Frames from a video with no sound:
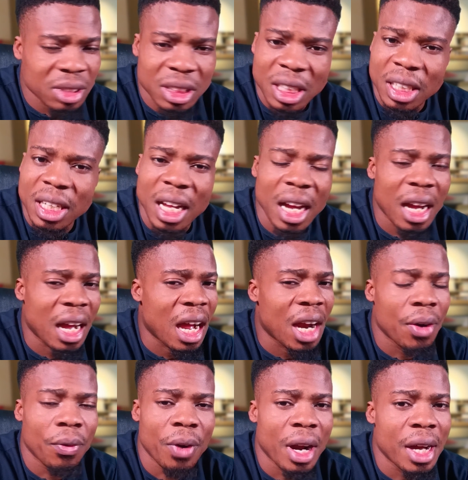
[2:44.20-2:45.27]
take her
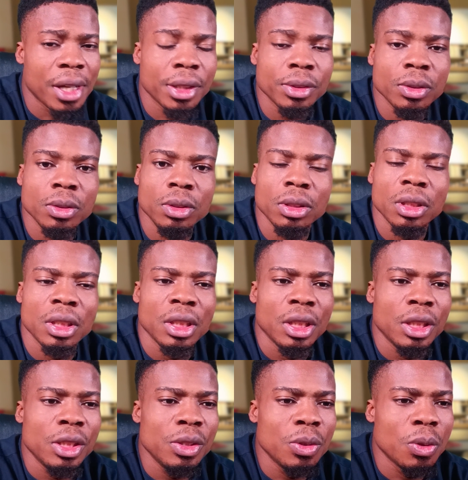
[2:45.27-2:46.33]
around,
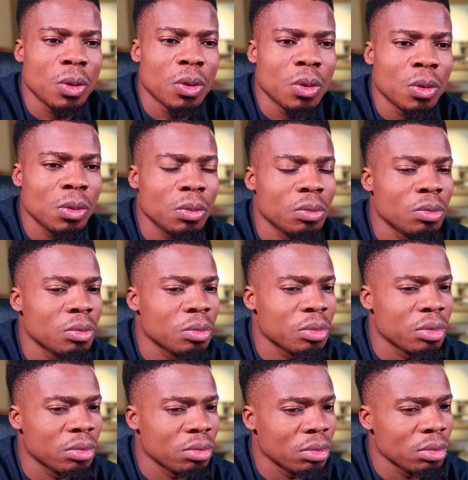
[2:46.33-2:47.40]
you know,
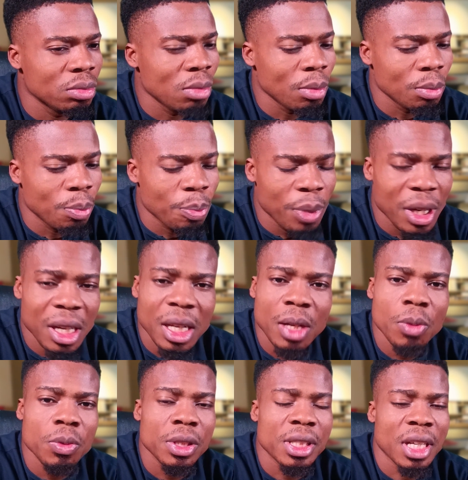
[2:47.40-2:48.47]

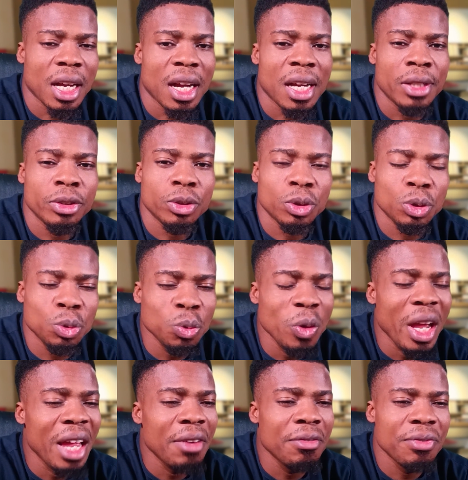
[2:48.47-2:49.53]
play with her,
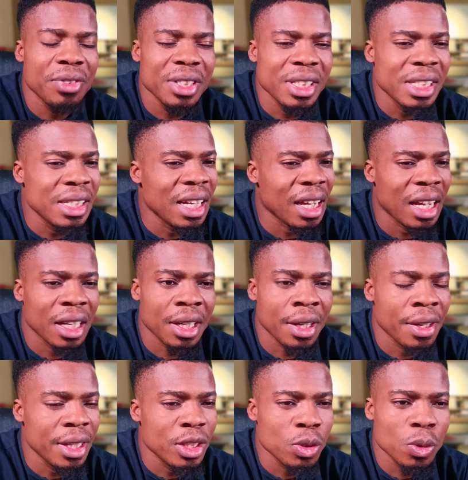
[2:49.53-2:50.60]
do everything that can
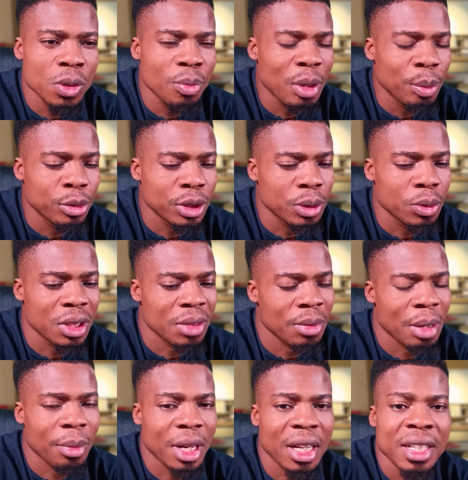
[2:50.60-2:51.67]
create good memory with
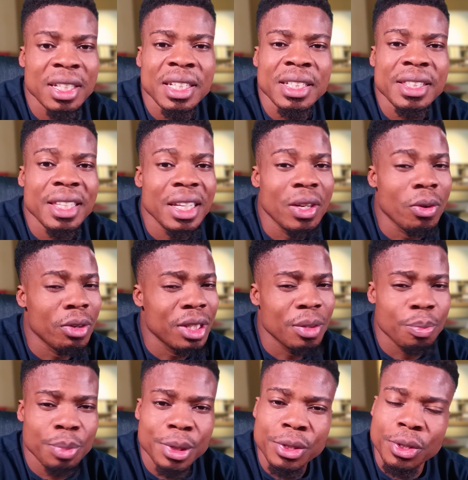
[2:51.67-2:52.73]
mama. Take all the
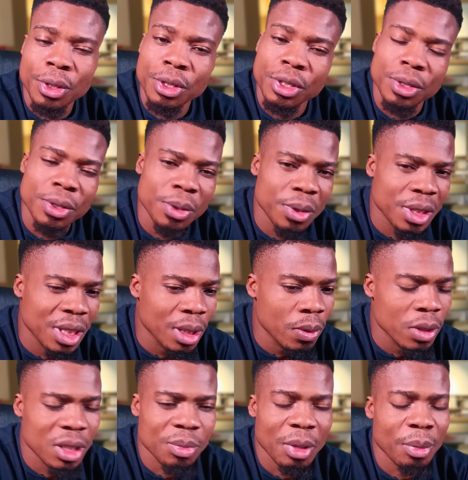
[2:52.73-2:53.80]
pictures you need to take
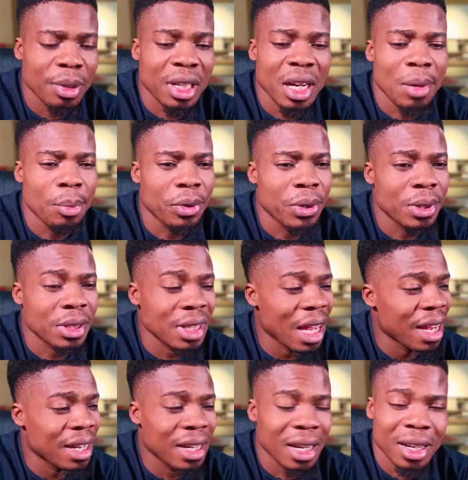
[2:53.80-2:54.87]
with mama now because
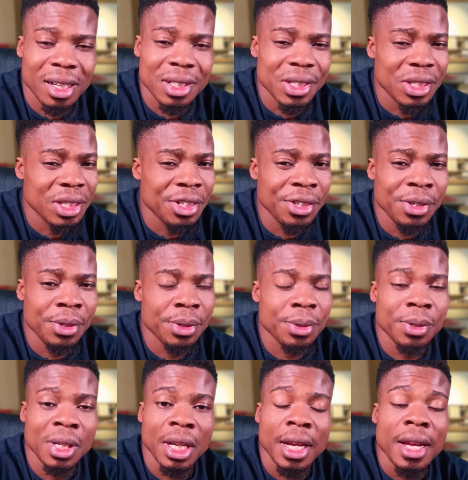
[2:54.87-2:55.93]
I guarantee
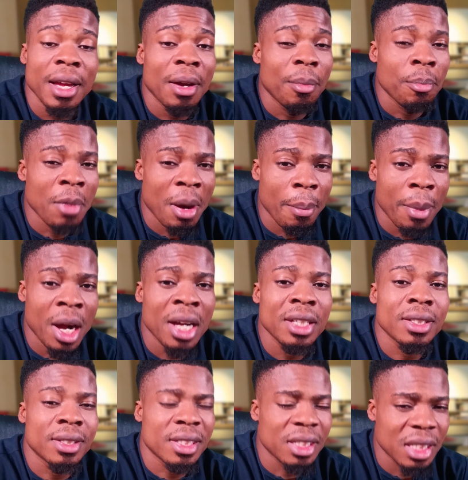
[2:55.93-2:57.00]
you, mama
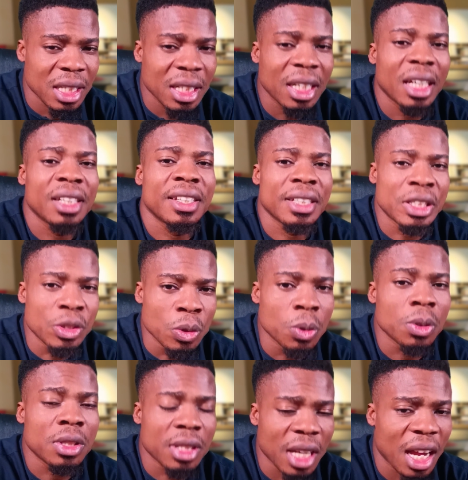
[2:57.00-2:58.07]
is seeing that there's
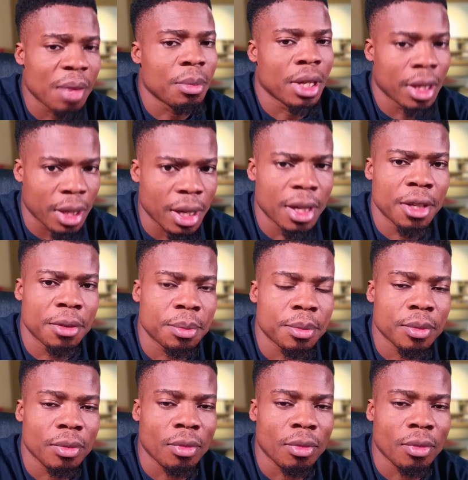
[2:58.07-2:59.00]
no time again.